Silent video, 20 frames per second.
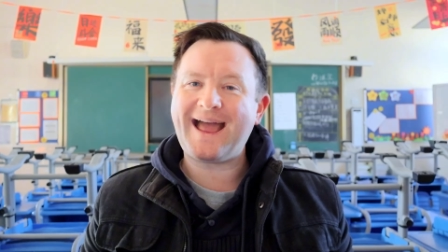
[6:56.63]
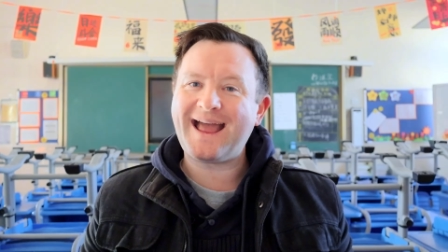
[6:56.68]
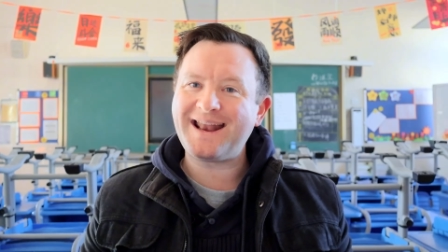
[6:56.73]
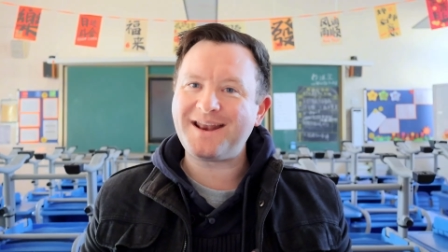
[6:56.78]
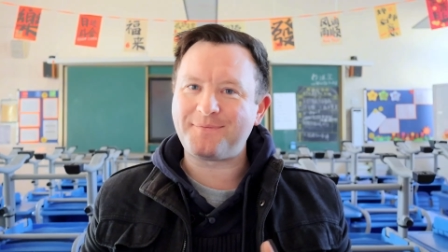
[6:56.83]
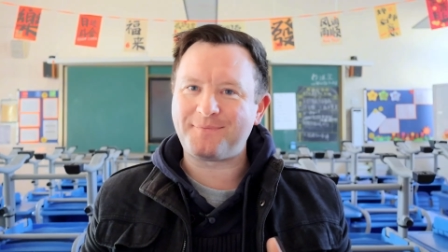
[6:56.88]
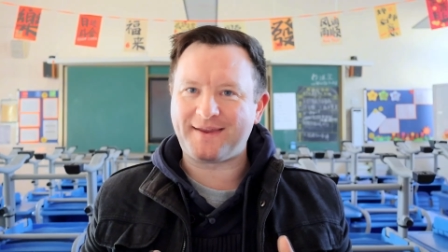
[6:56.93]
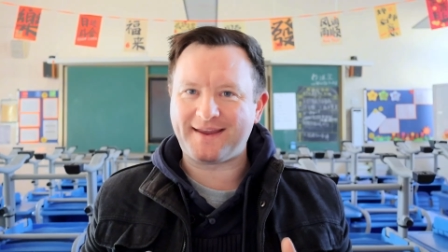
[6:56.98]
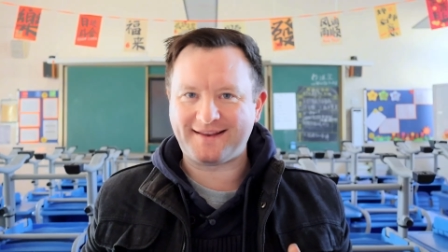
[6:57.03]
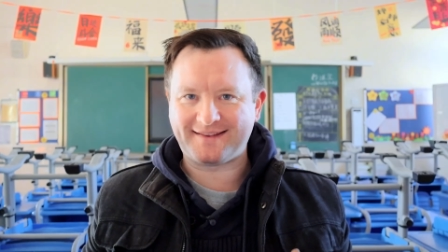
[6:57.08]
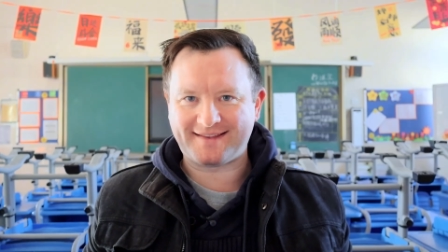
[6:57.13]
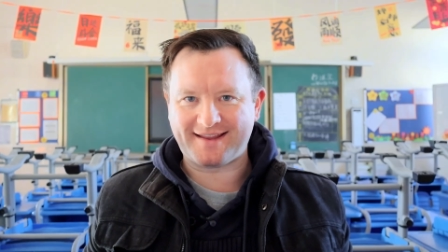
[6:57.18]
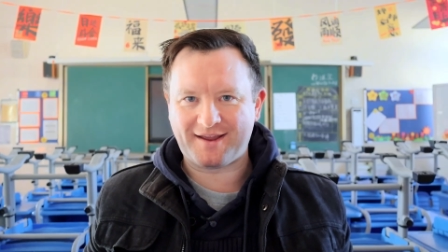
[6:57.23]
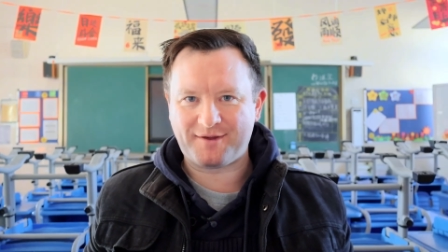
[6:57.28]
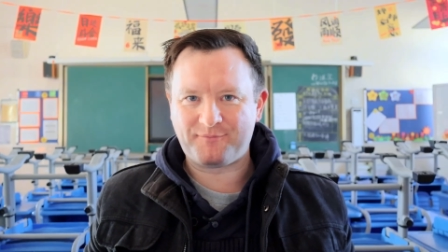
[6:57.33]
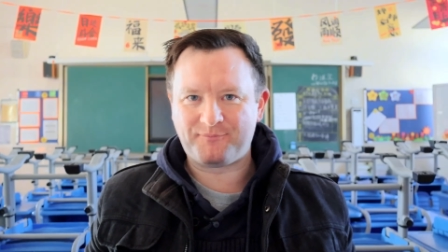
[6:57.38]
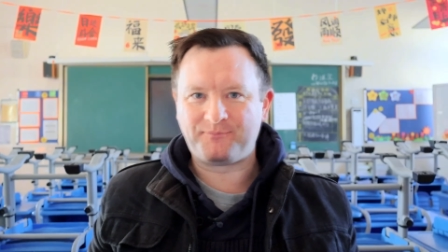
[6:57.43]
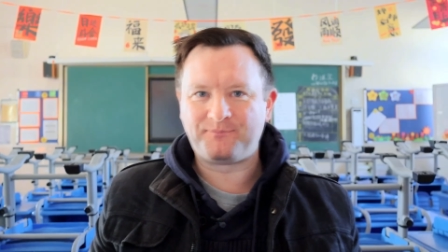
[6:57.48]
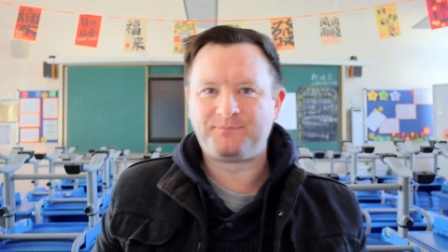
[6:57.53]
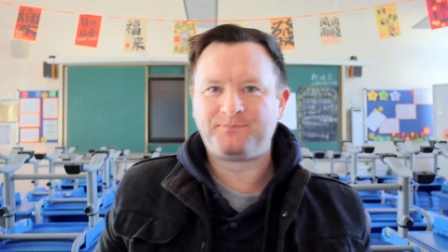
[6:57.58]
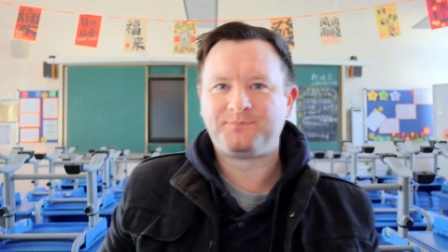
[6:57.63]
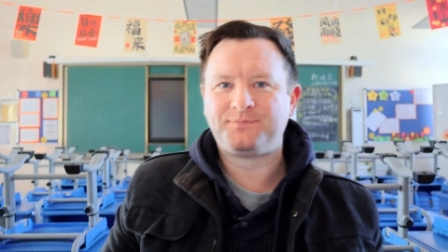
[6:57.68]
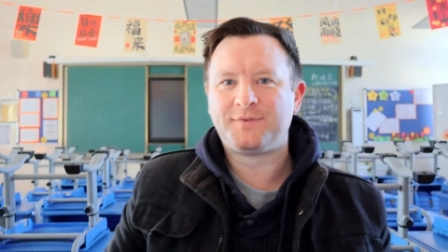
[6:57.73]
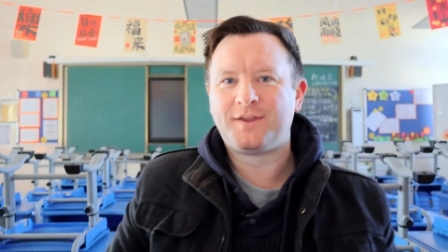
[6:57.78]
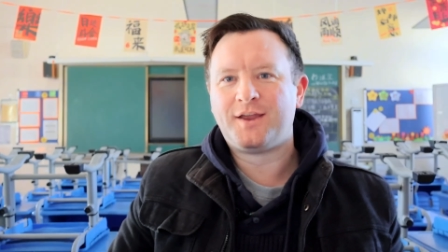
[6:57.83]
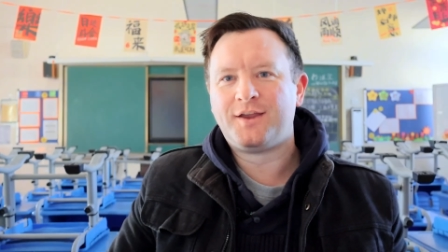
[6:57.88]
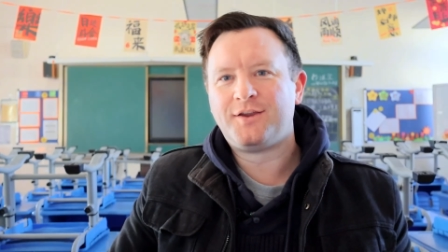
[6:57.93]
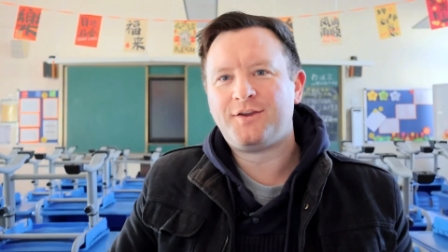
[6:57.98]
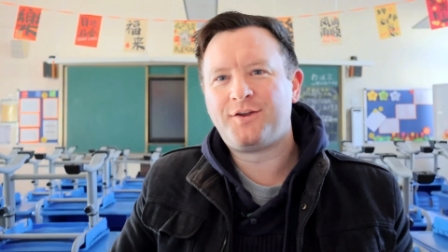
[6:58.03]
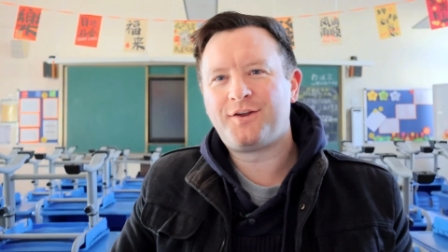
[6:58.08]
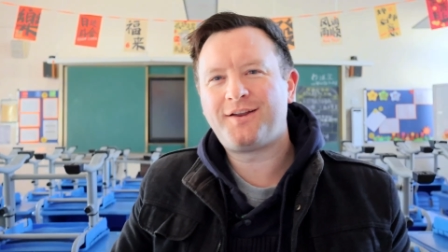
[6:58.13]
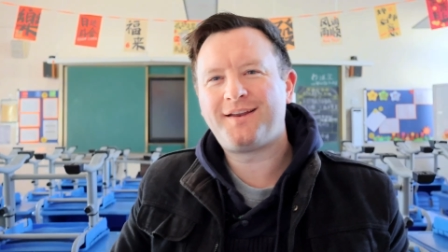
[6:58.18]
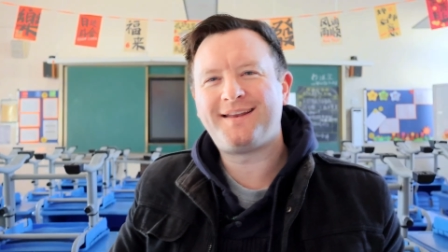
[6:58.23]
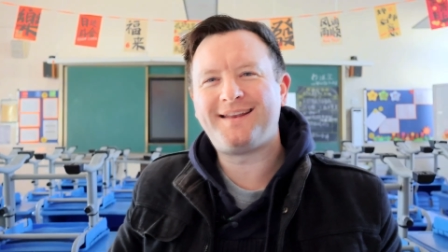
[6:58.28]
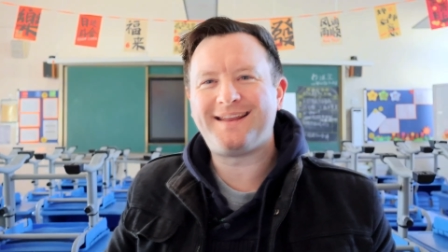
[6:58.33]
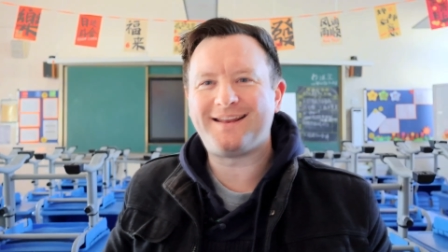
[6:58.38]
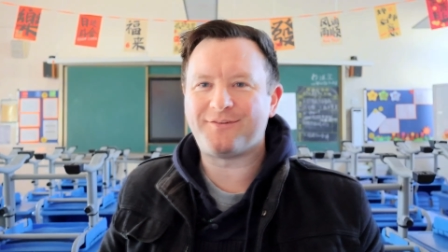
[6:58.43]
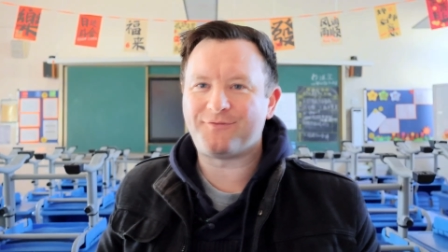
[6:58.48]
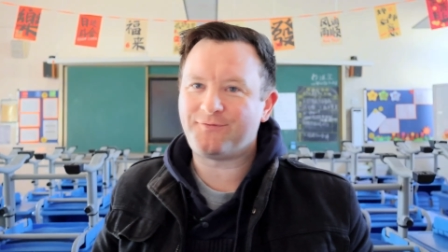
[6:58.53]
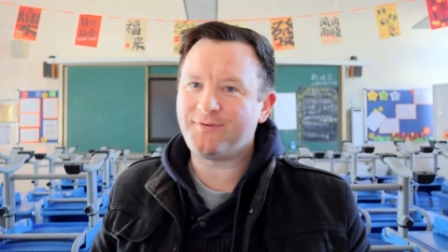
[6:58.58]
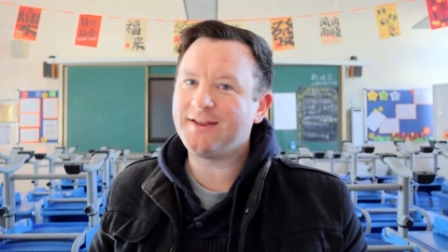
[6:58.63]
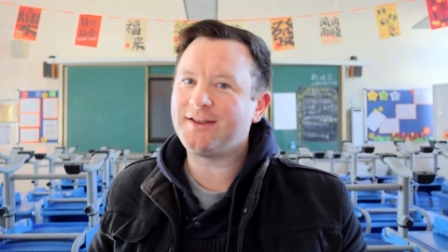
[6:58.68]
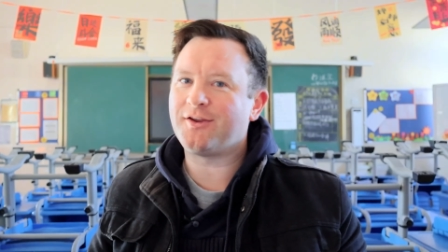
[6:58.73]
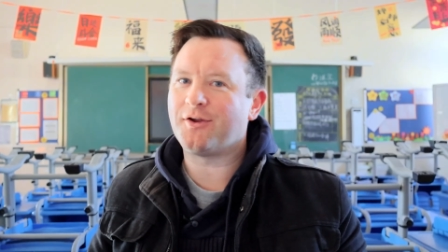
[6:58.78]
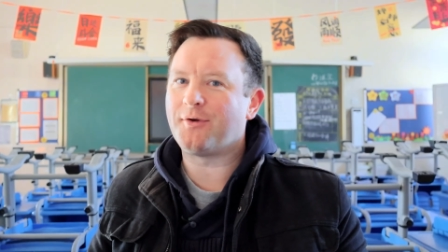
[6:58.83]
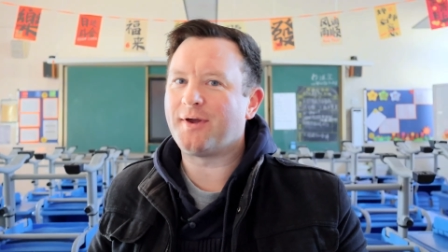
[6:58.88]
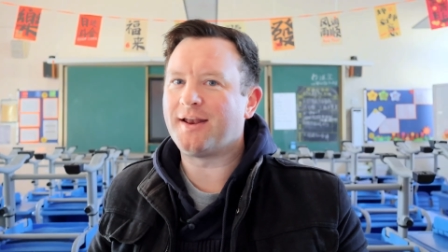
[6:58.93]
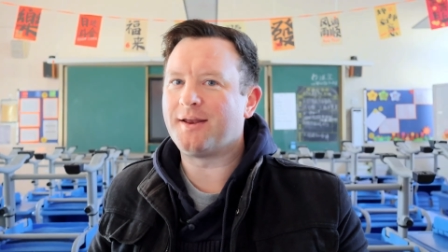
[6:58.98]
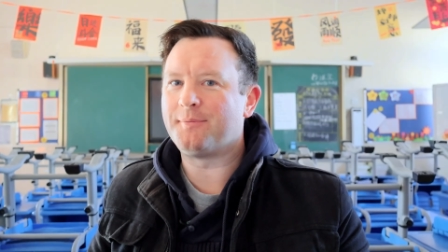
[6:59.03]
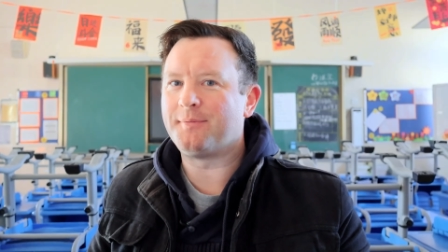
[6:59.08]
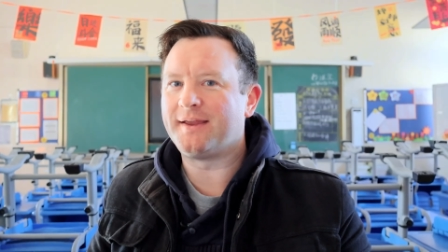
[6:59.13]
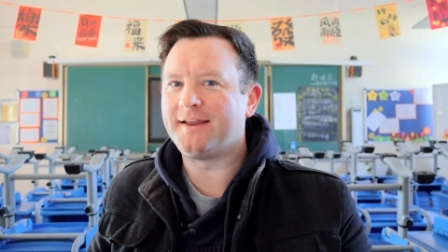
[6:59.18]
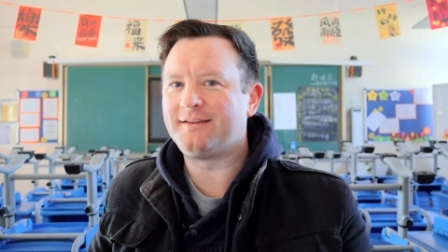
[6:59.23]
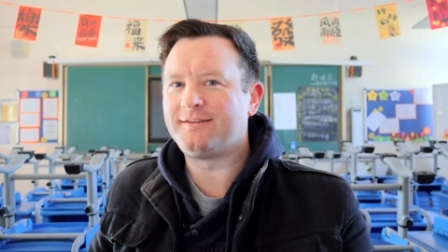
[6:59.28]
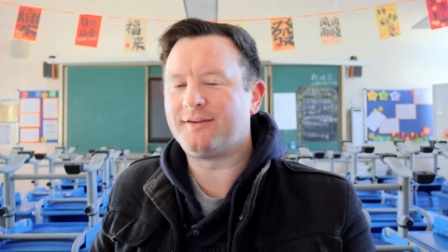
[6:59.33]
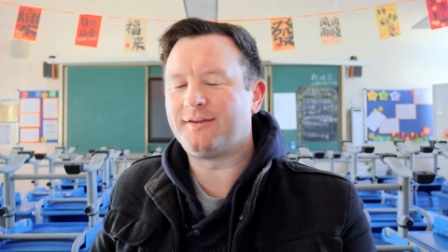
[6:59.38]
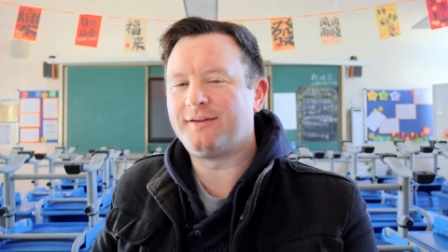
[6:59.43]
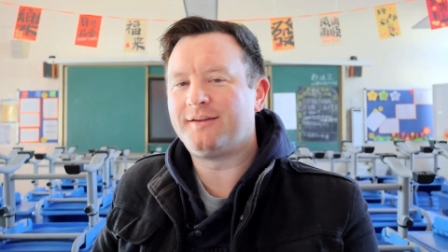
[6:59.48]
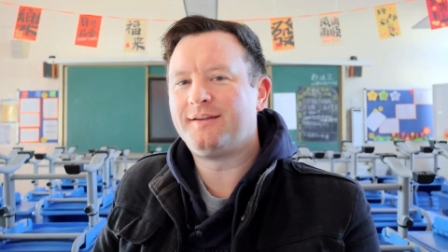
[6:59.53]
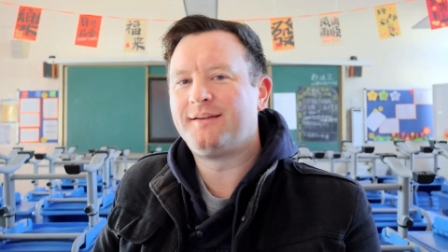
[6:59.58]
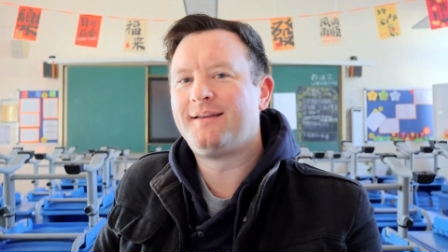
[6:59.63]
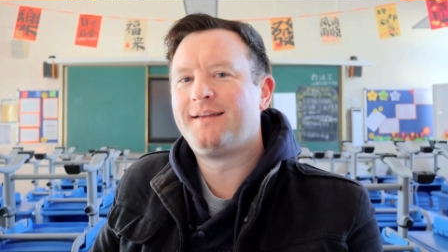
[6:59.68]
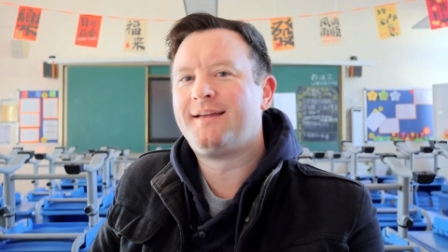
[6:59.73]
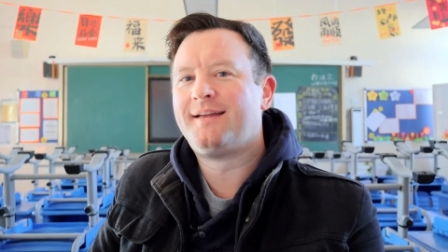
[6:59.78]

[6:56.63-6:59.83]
animate them, you're going to need a video animator.